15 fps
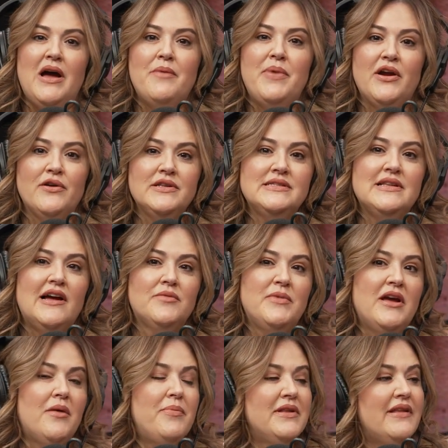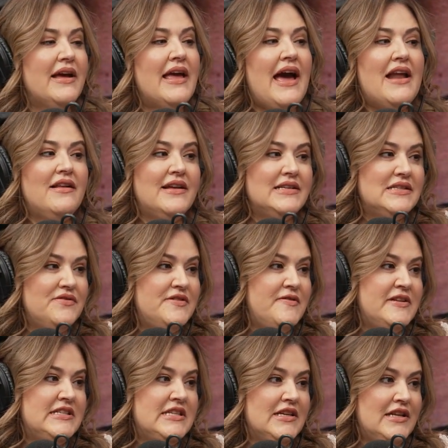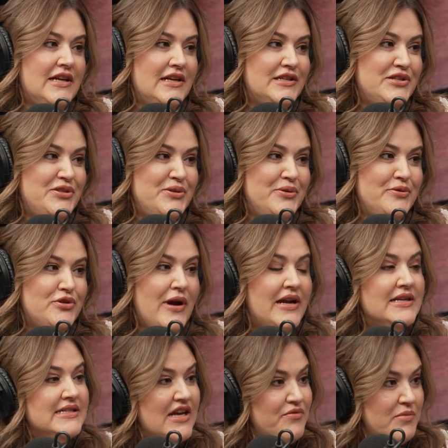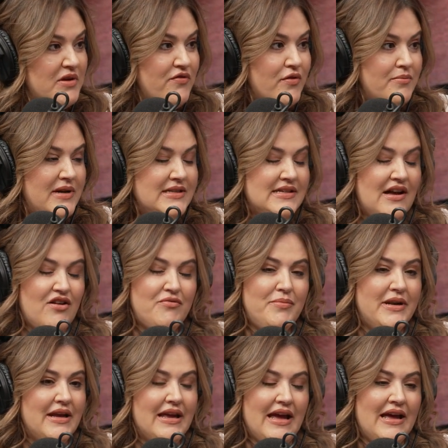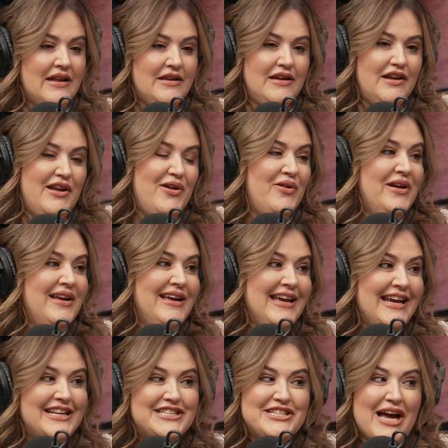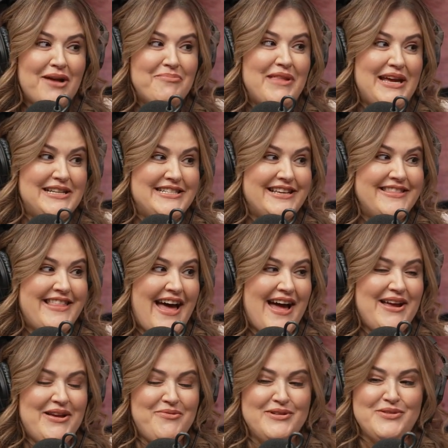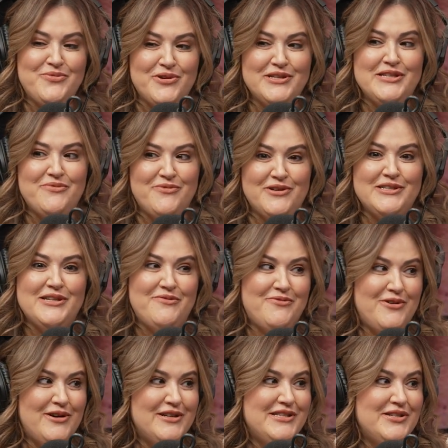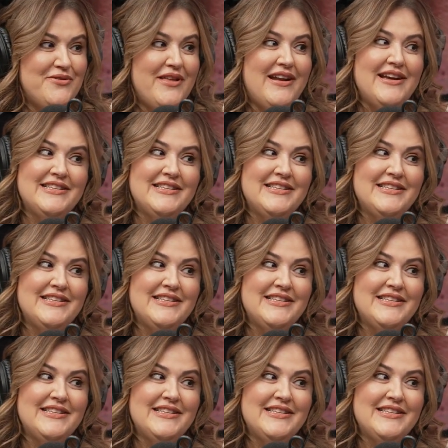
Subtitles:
My parents locked me up in like adolescence facilities to try to save me from myself. But again, each time they did that, it was worse and worse and worse. So then